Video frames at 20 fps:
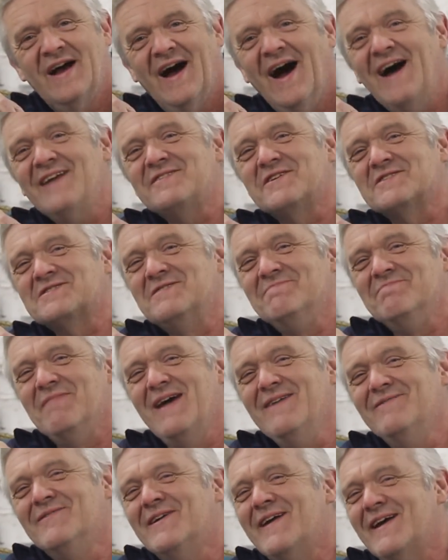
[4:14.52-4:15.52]
That doesn't
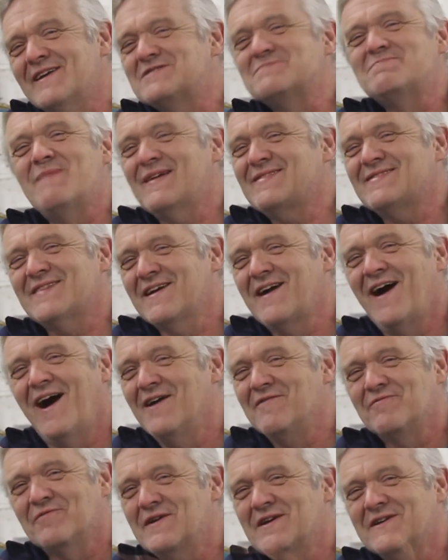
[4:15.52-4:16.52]
mean we're expecting
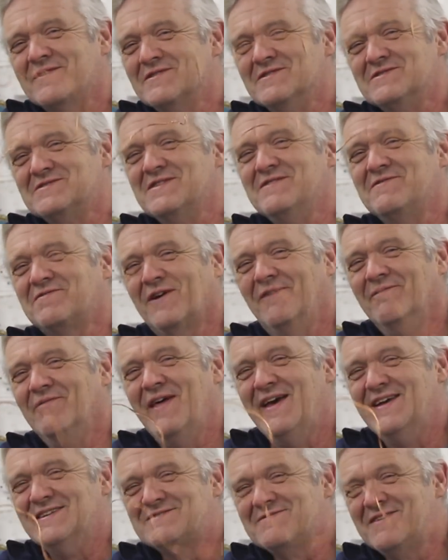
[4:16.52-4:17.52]
high frequency from
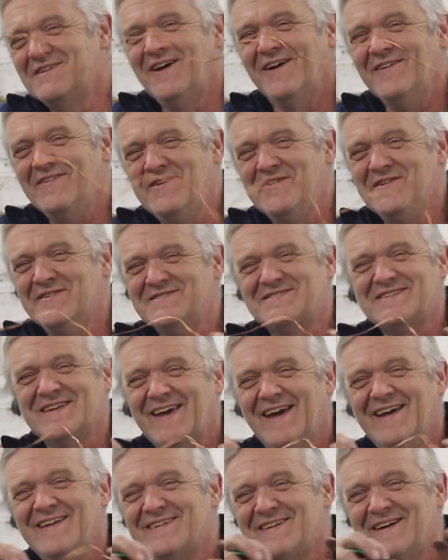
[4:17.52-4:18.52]
this. We're not
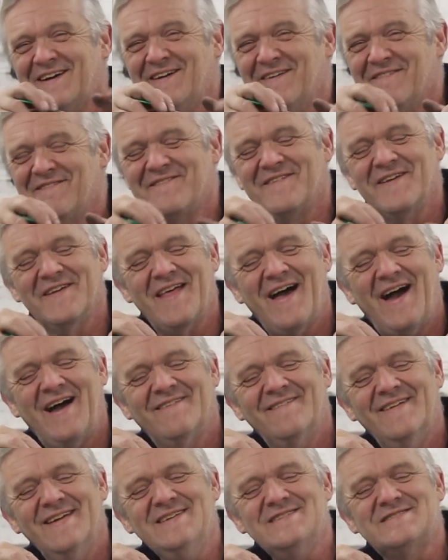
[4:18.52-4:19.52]
using it for
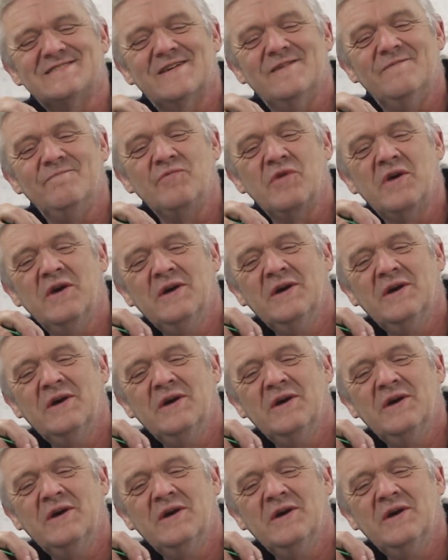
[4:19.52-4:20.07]
that reason.